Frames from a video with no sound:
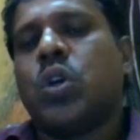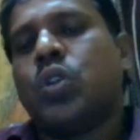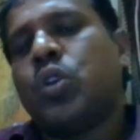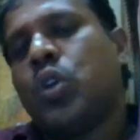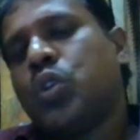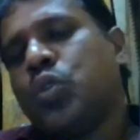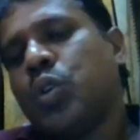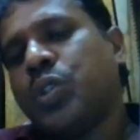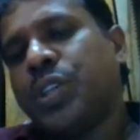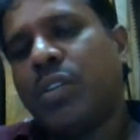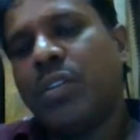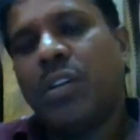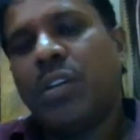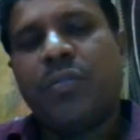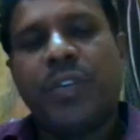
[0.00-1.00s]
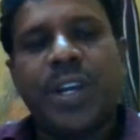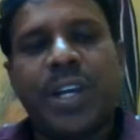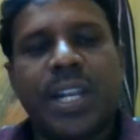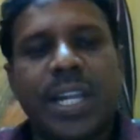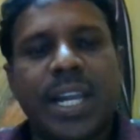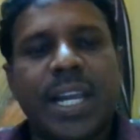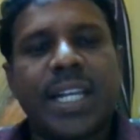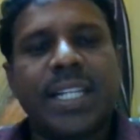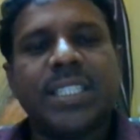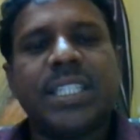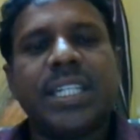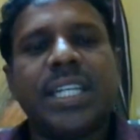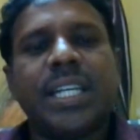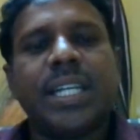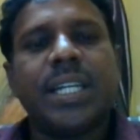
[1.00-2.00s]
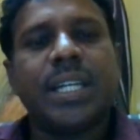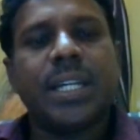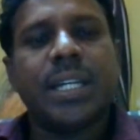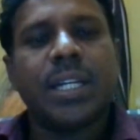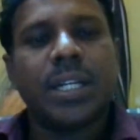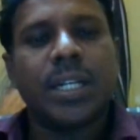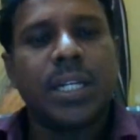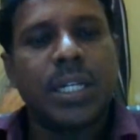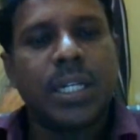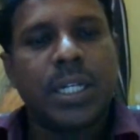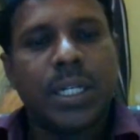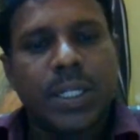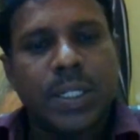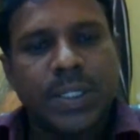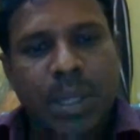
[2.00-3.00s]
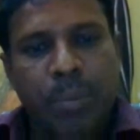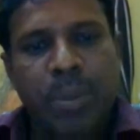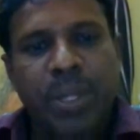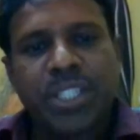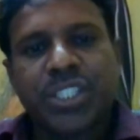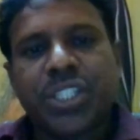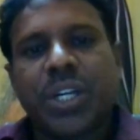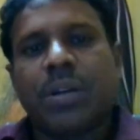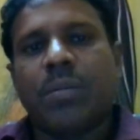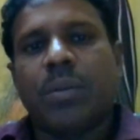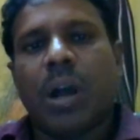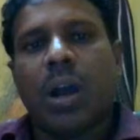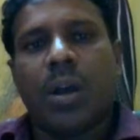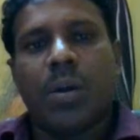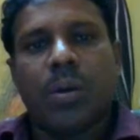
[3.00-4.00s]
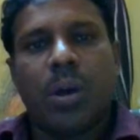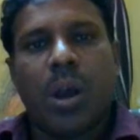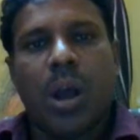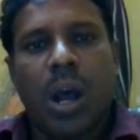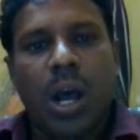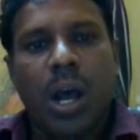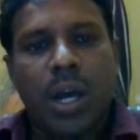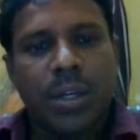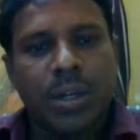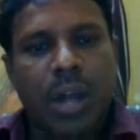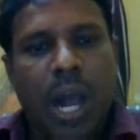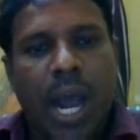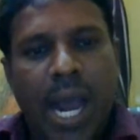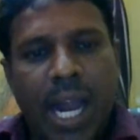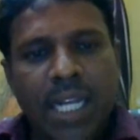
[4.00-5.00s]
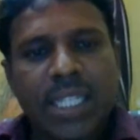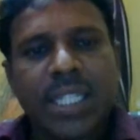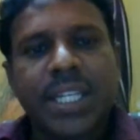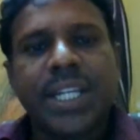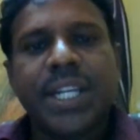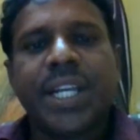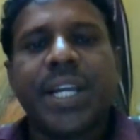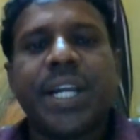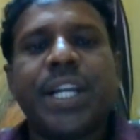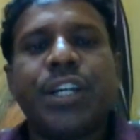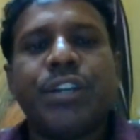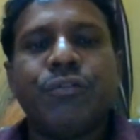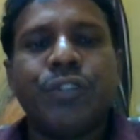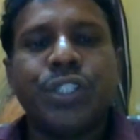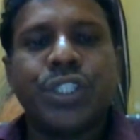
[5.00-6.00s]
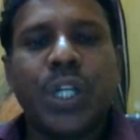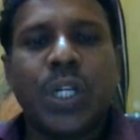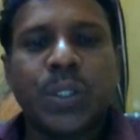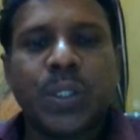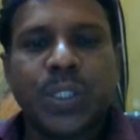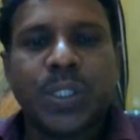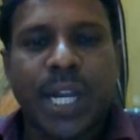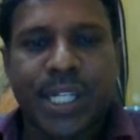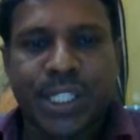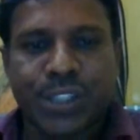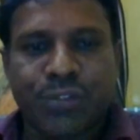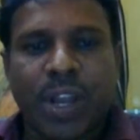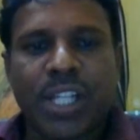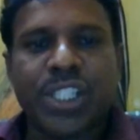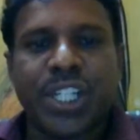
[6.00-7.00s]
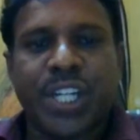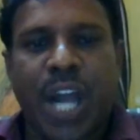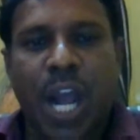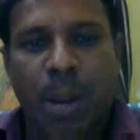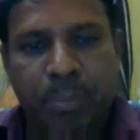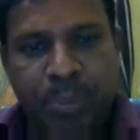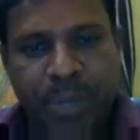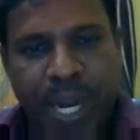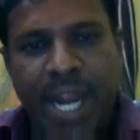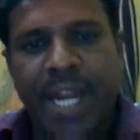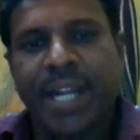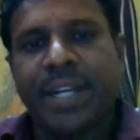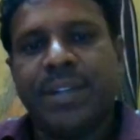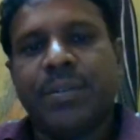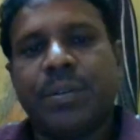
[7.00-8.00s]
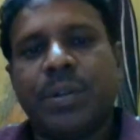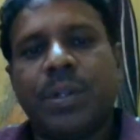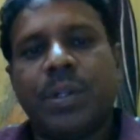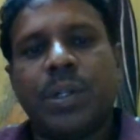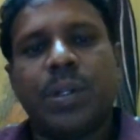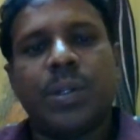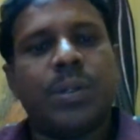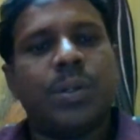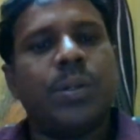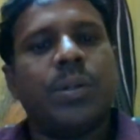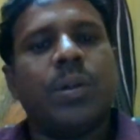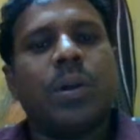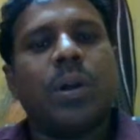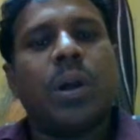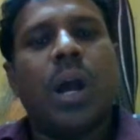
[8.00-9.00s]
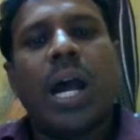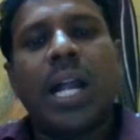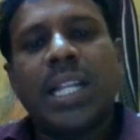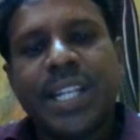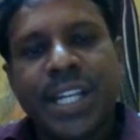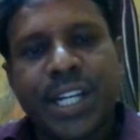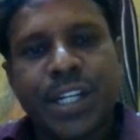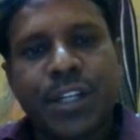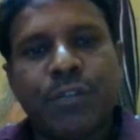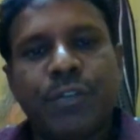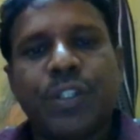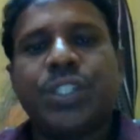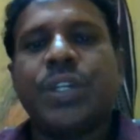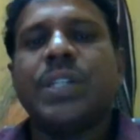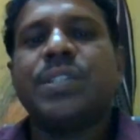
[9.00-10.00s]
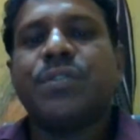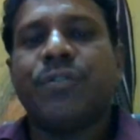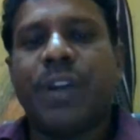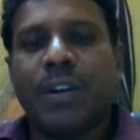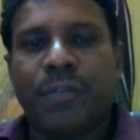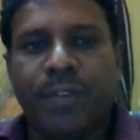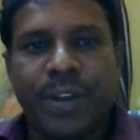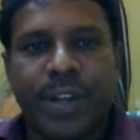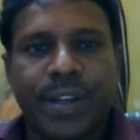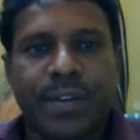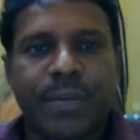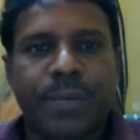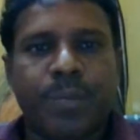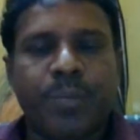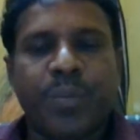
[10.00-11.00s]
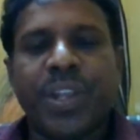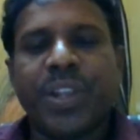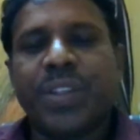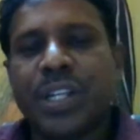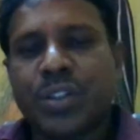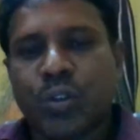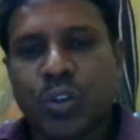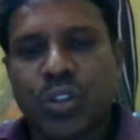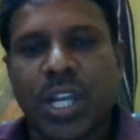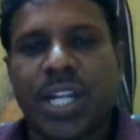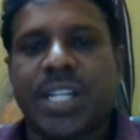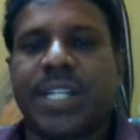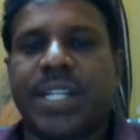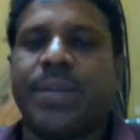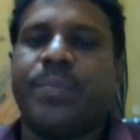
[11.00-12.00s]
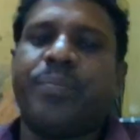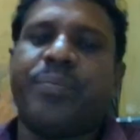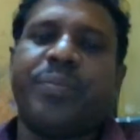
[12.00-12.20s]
So social welfare is the summation or all the individuals' satisfaction obtained, all the individuals' welfare in this society.